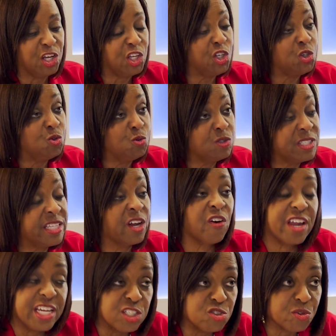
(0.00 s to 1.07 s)
use
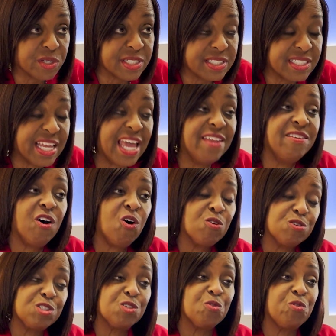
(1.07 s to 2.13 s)
their interests and
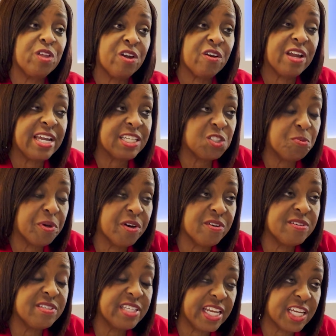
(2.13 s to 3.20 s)
also their
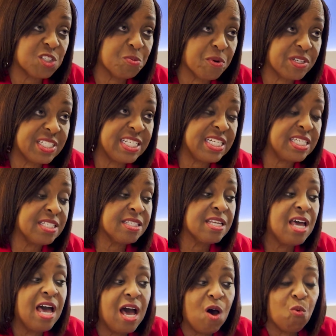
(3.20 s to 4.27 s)
experience and
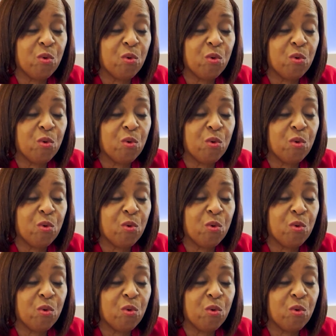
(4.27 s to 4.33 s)
expertise,